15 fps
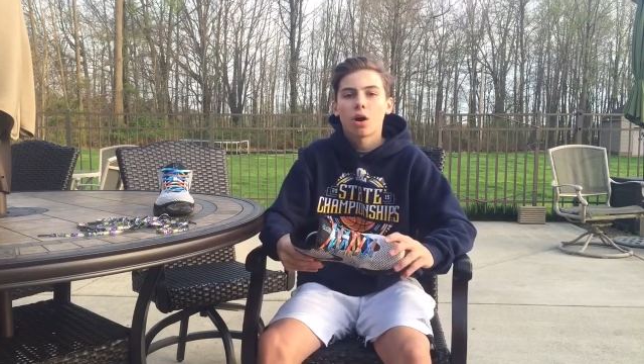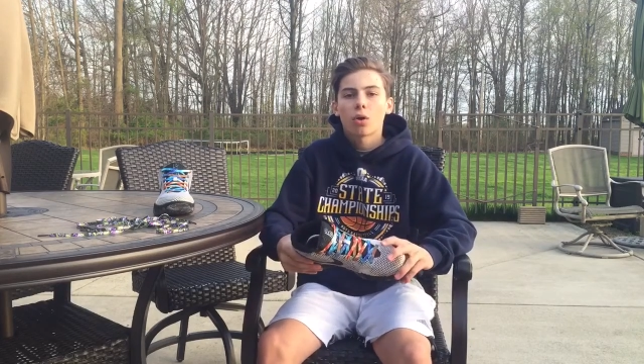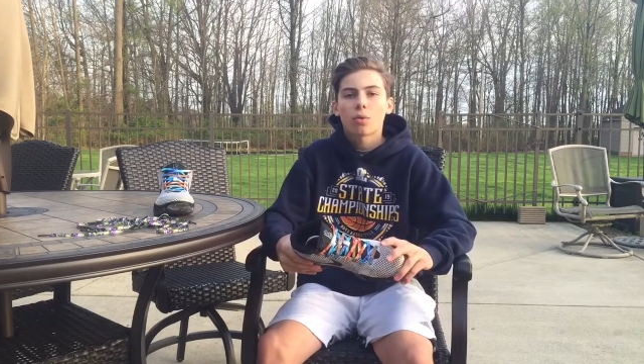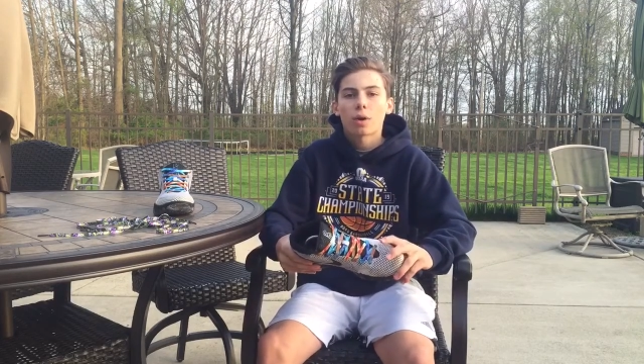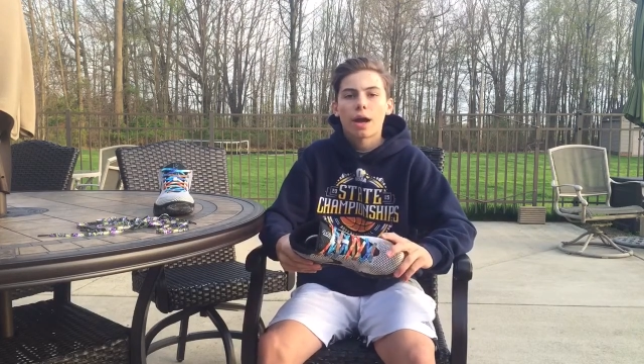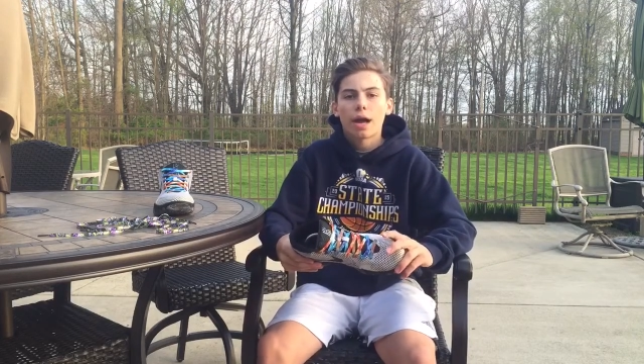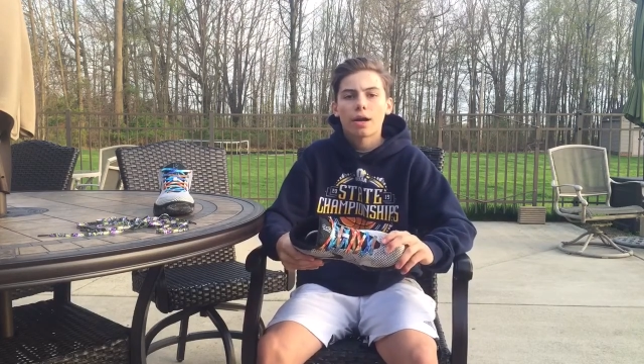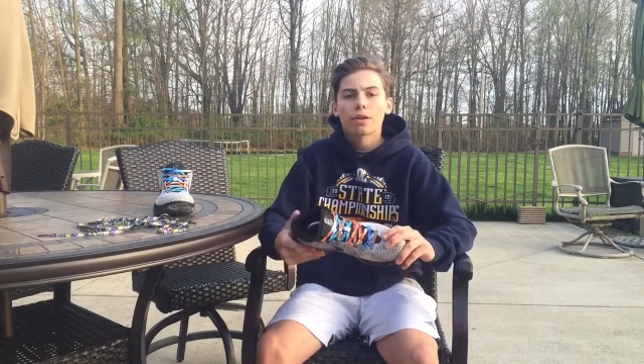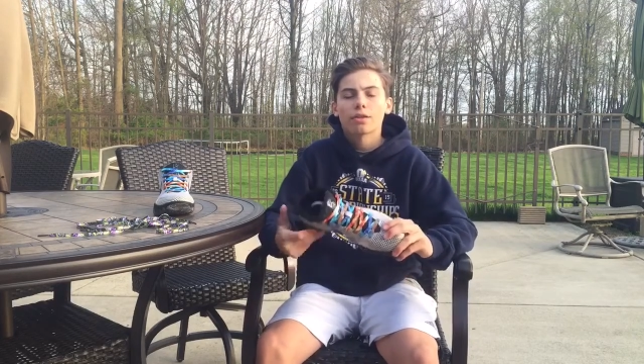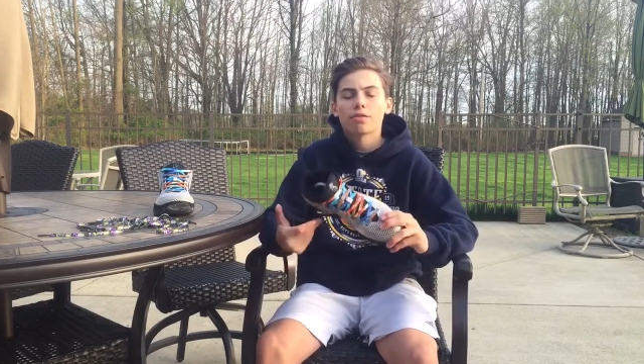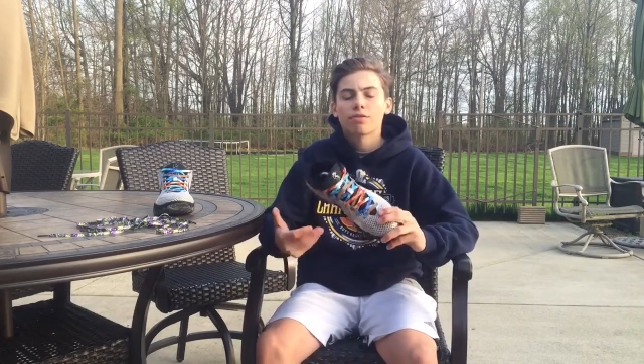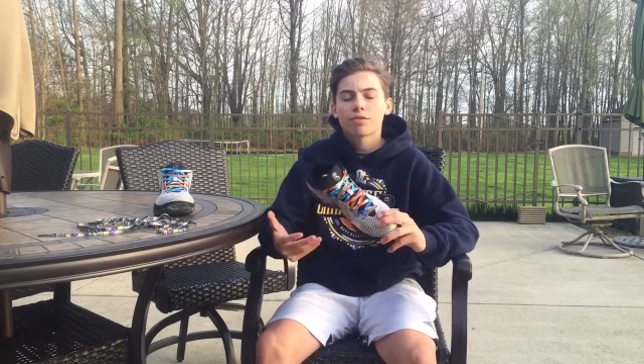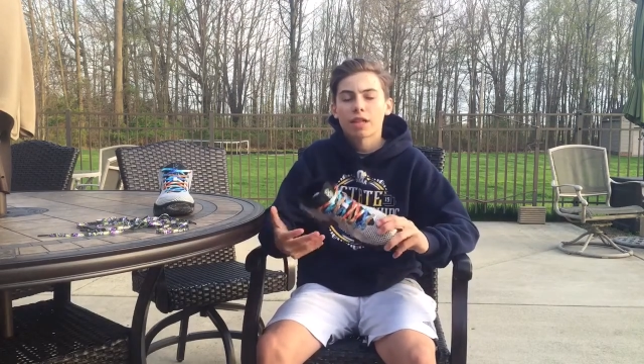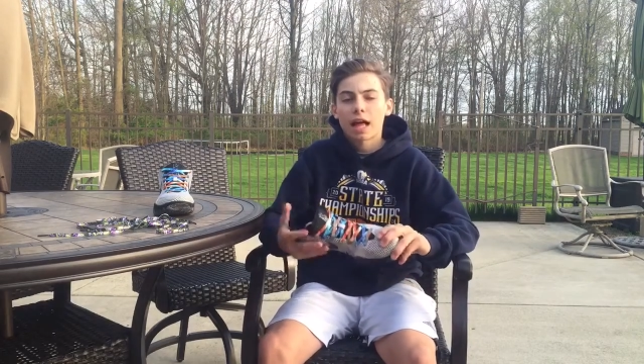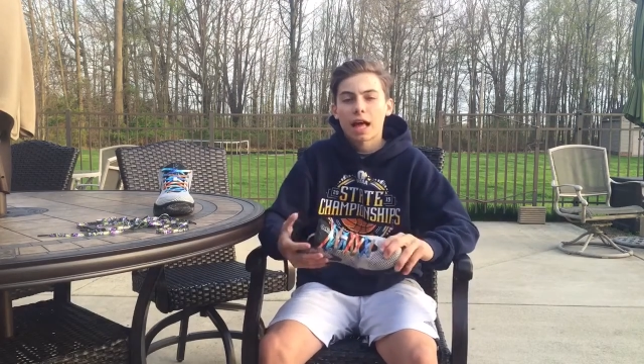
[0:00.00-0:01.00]
round,
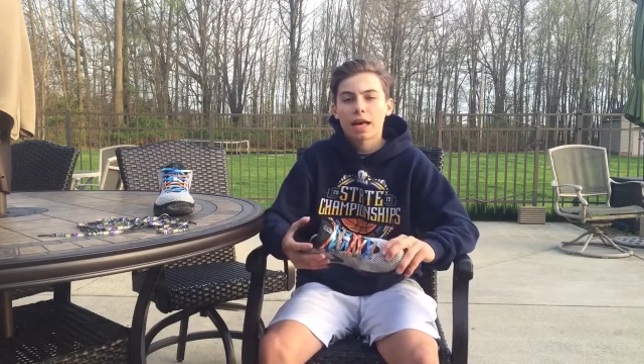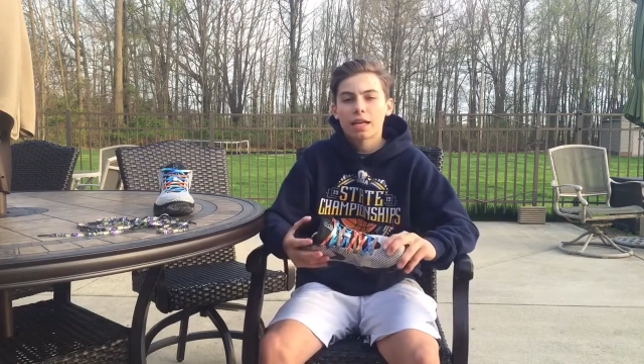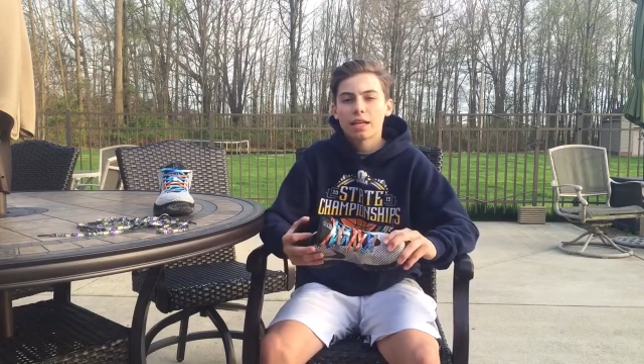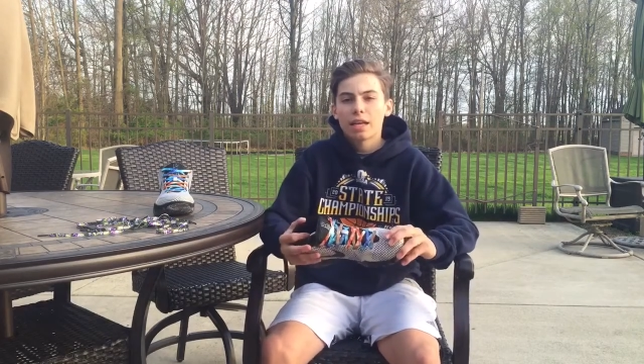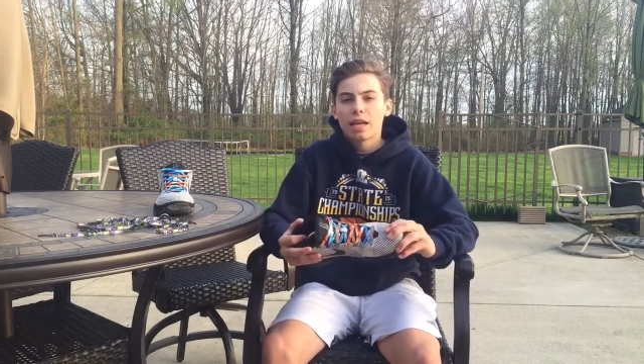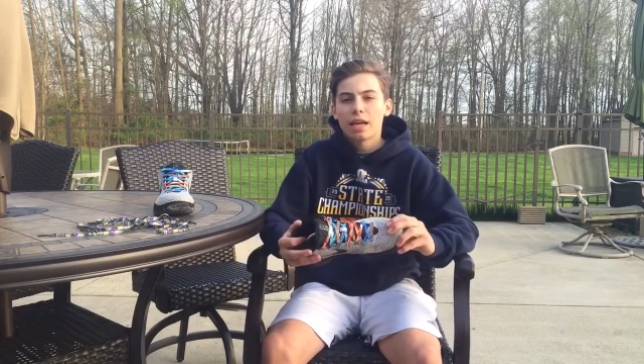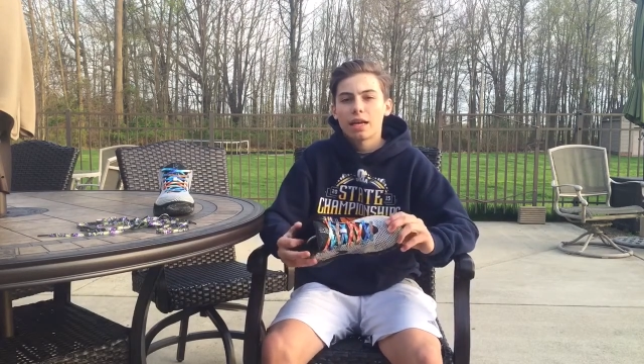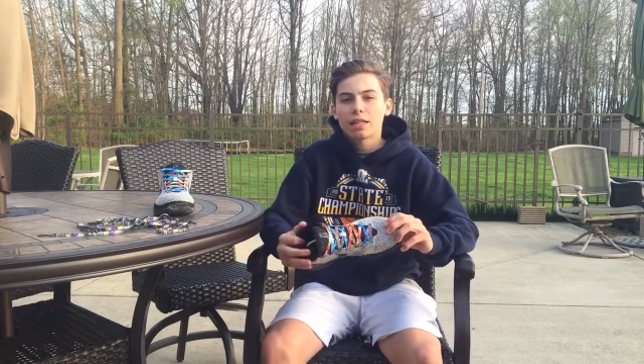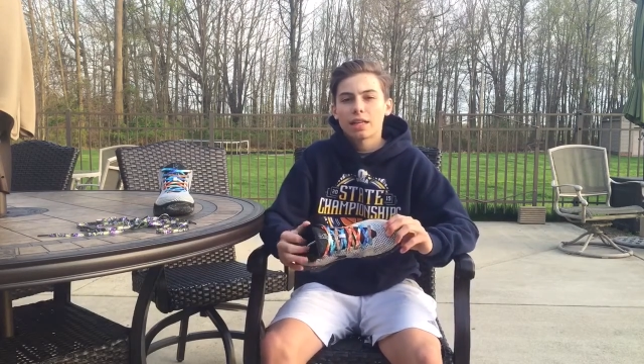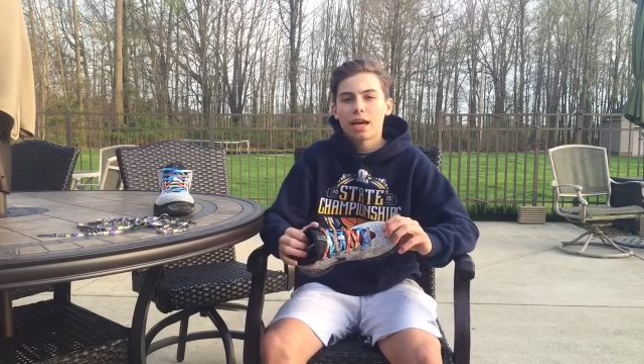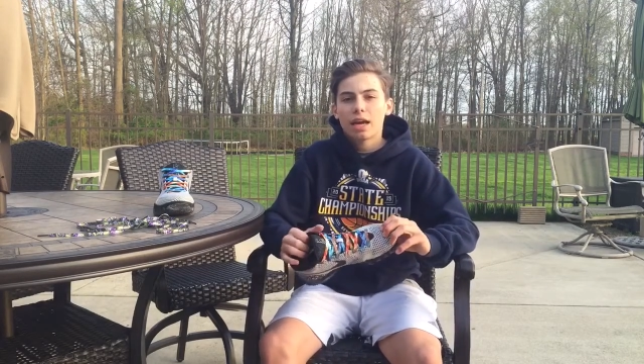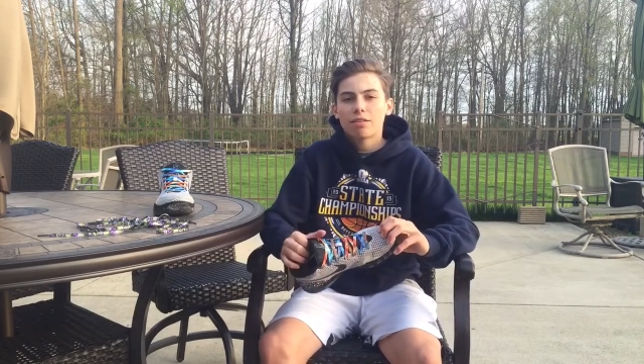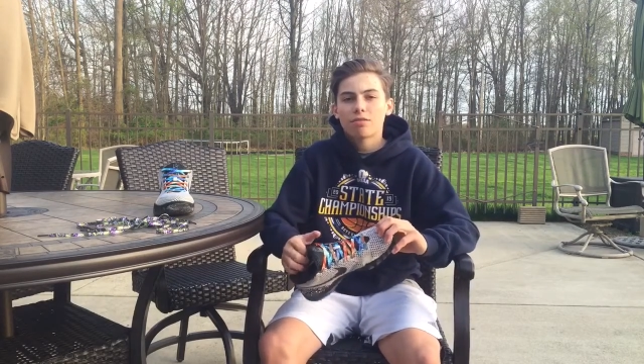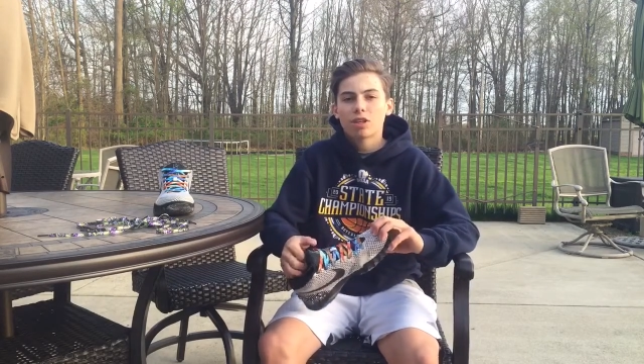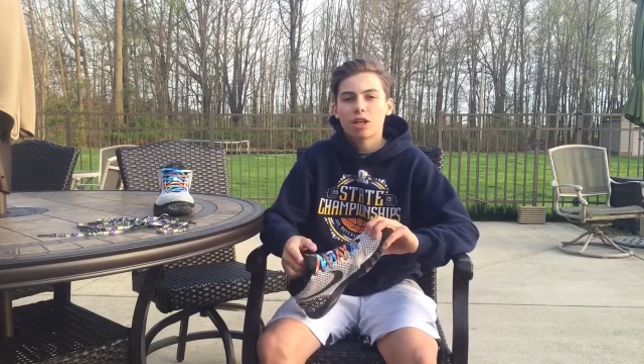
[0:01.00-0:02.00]
flat, and they
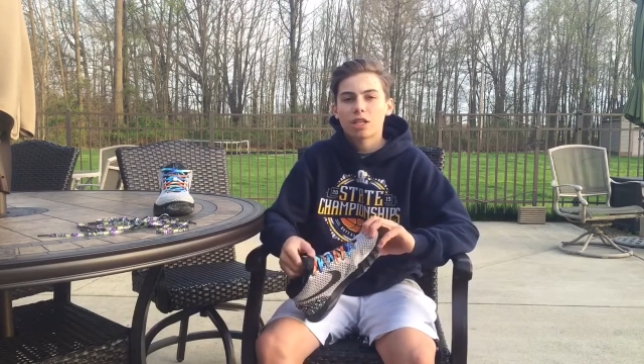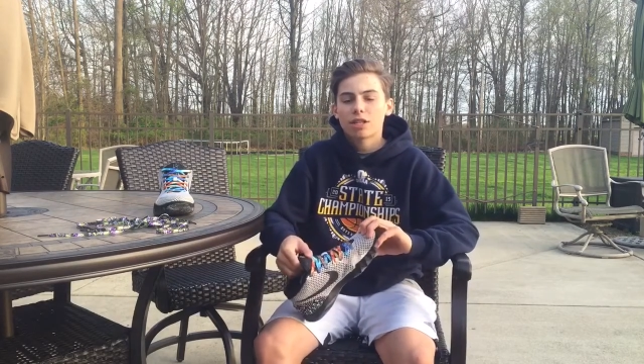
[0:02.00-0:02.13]
have a lot